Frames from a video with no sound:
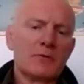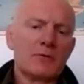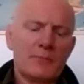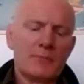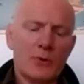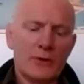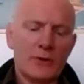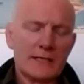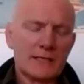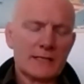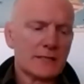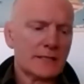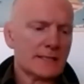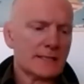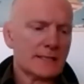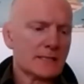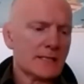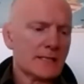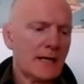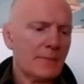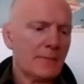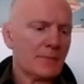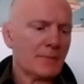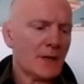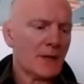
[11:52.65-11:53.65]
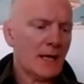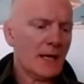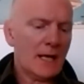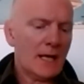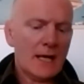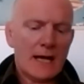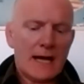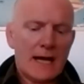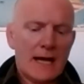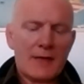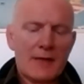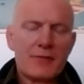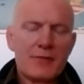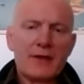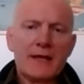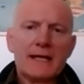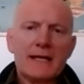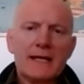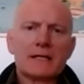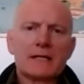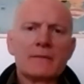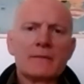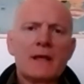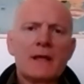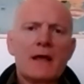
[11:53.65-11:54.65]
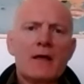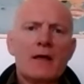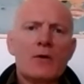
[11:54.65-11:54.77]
points that I think